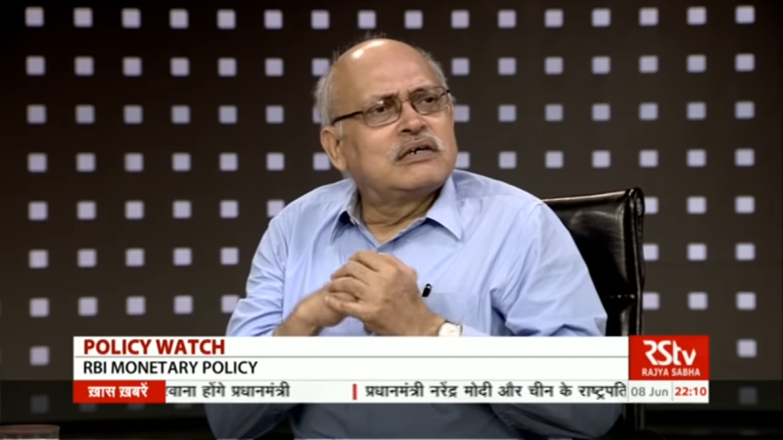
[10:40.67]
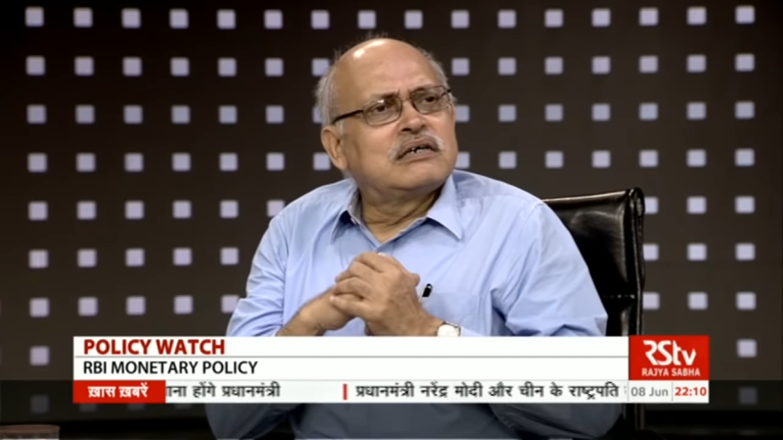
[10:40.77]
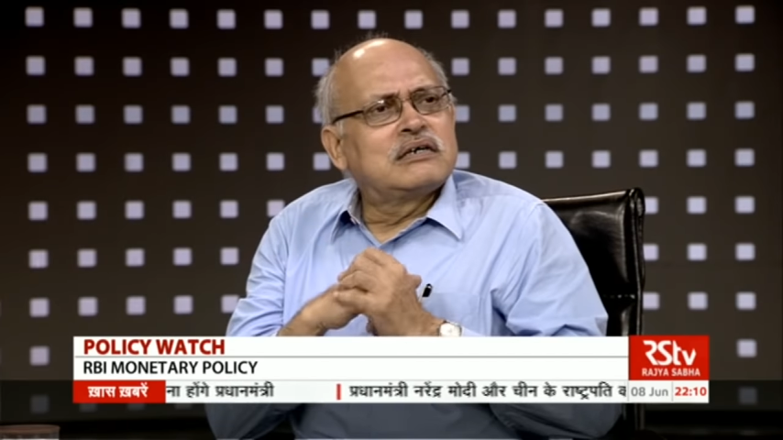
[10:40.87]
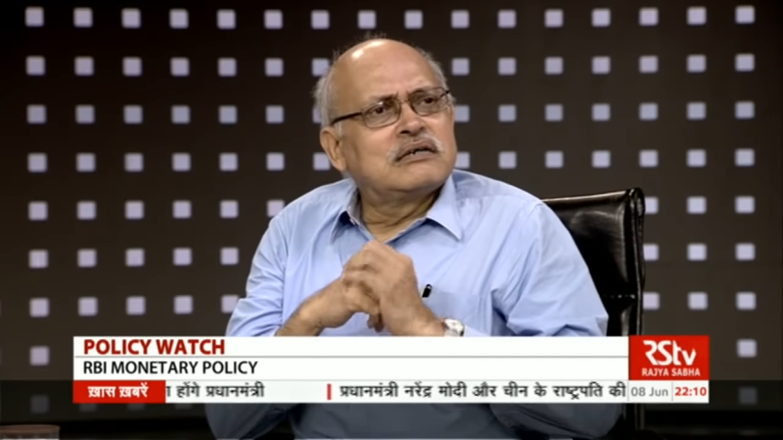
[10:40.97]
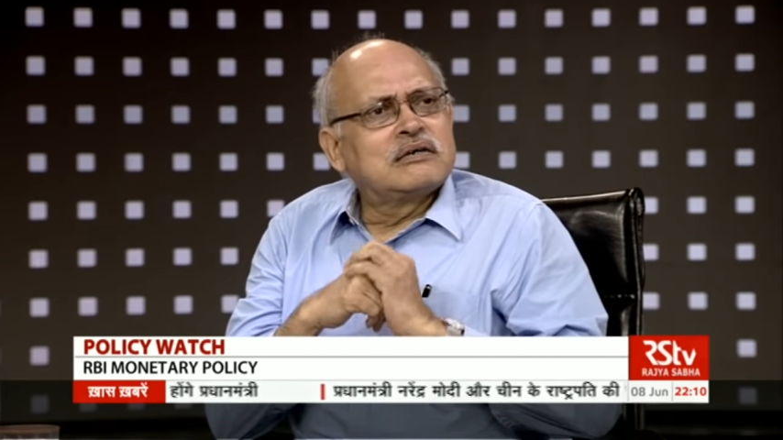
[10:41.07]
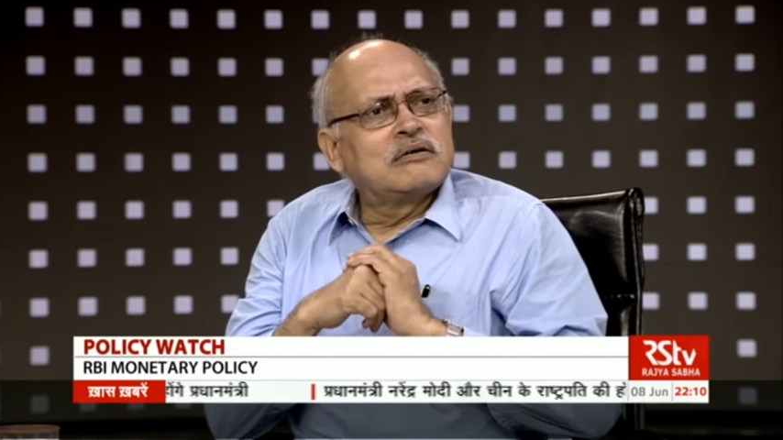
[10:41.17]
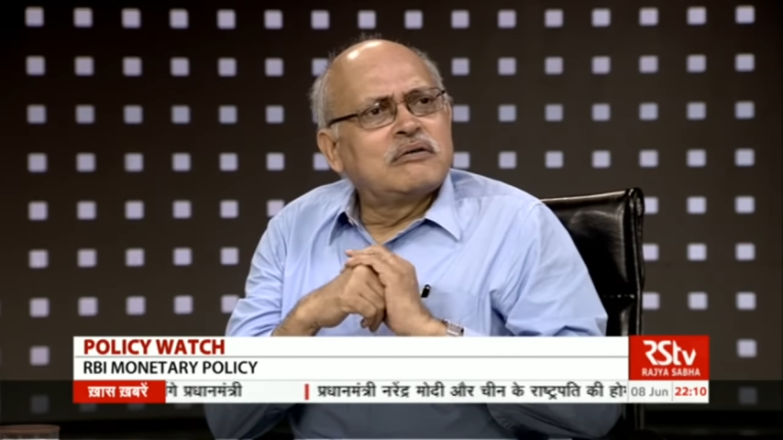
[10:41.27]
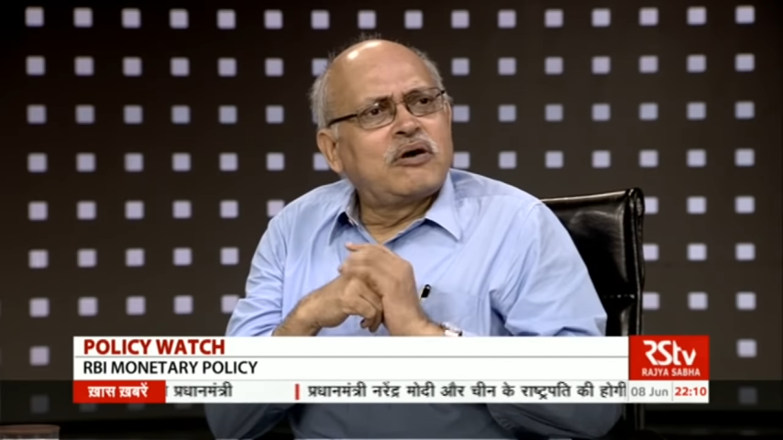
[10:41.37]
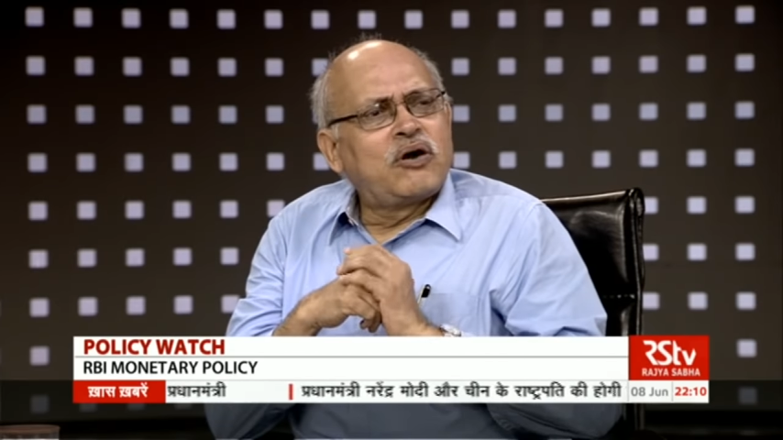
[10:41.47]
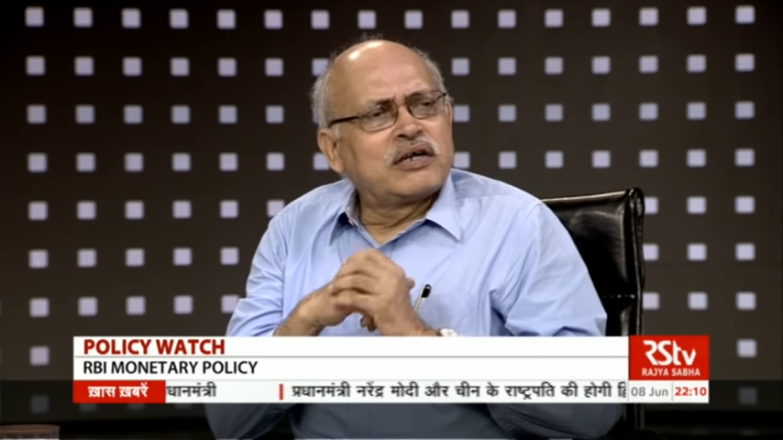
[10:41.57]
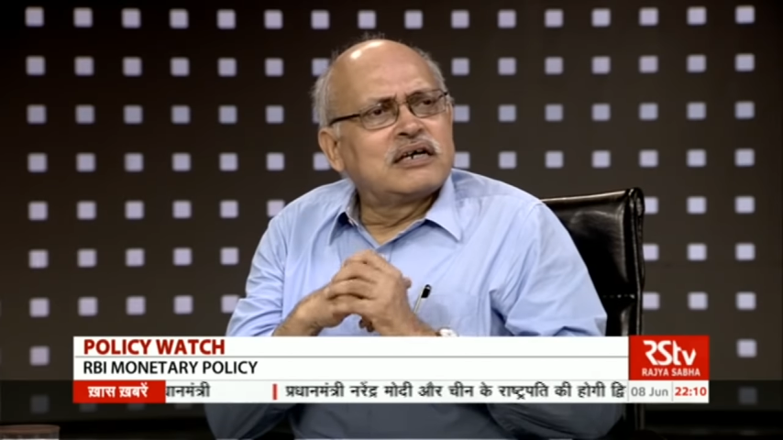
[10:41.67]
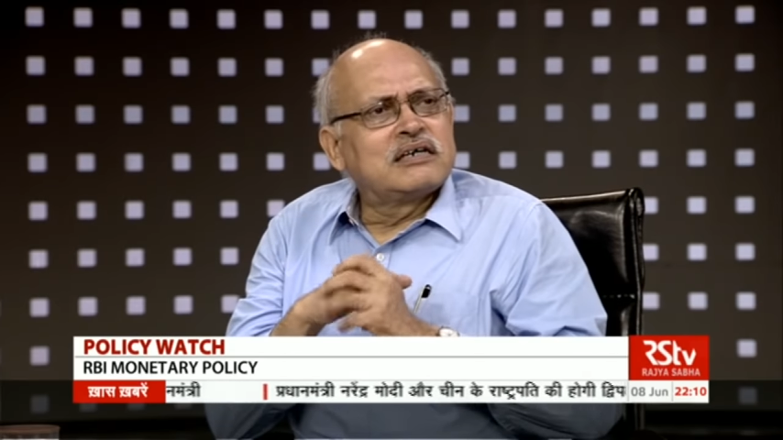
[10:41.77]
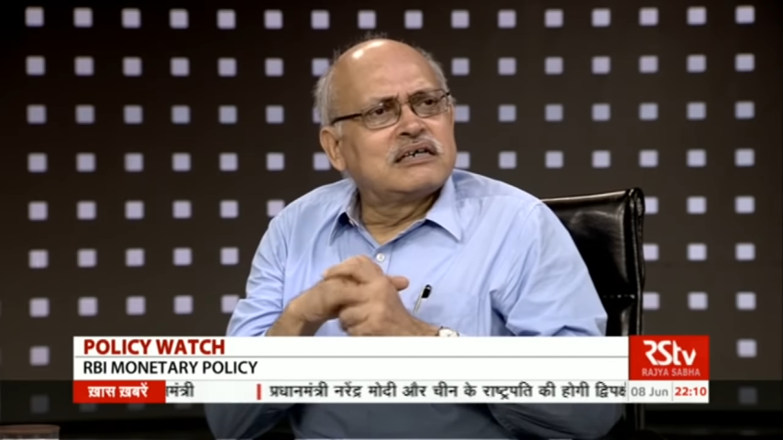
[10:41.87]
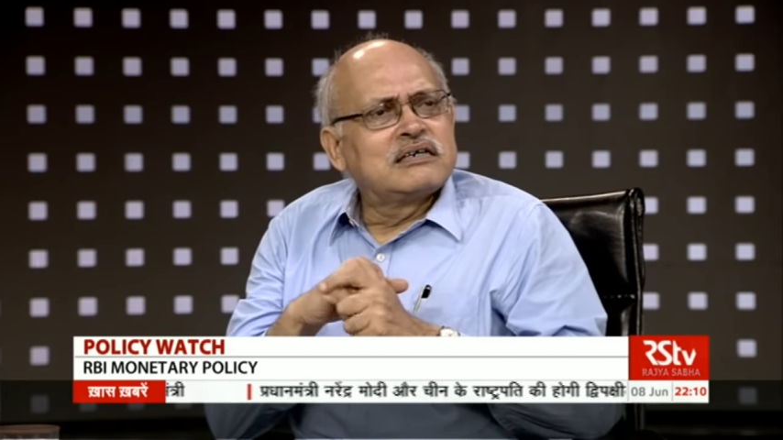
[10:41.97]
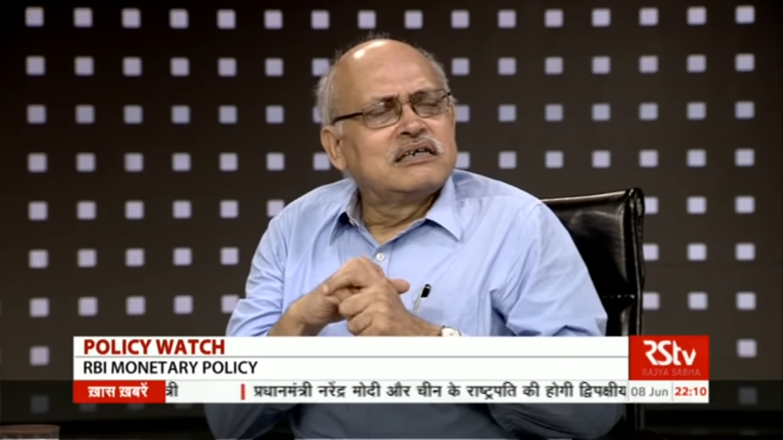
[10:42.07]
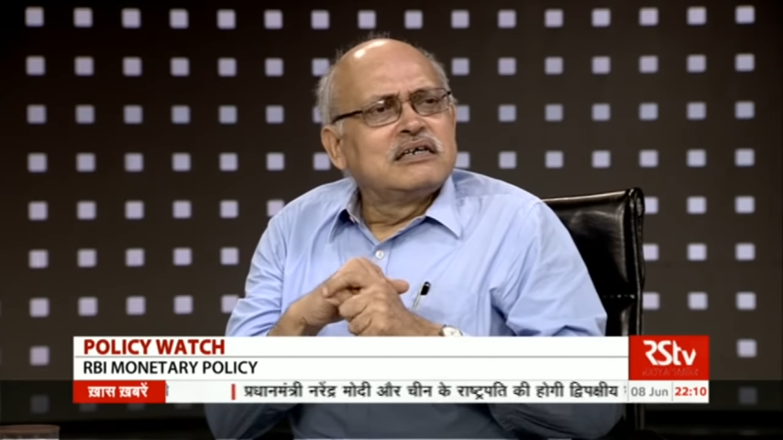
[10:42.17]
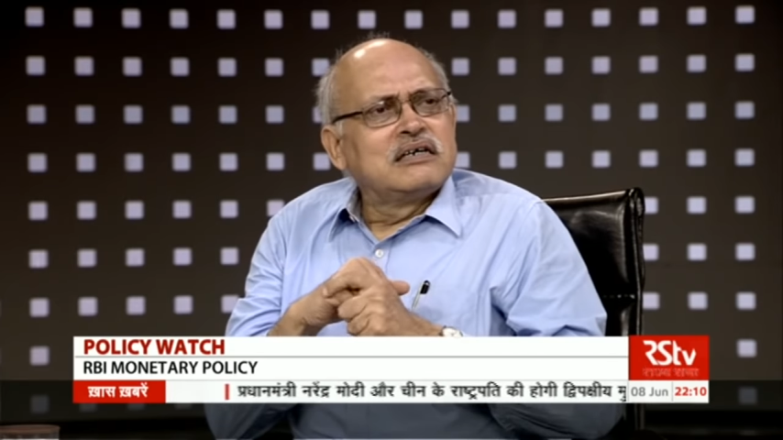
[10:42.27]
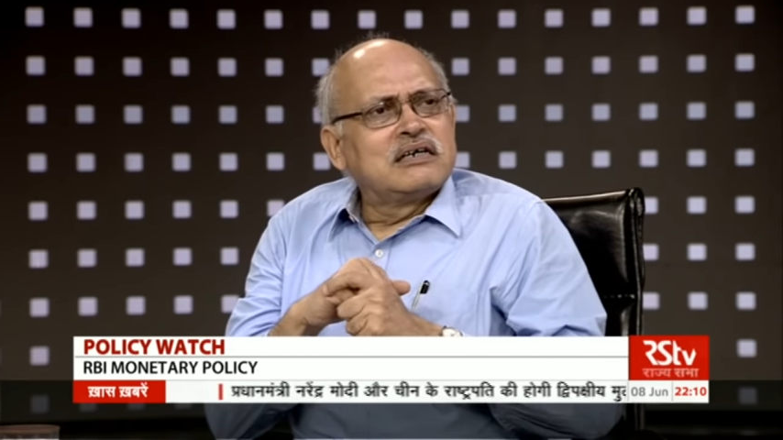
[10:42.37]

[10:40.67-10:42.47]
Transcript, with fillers: uh, on a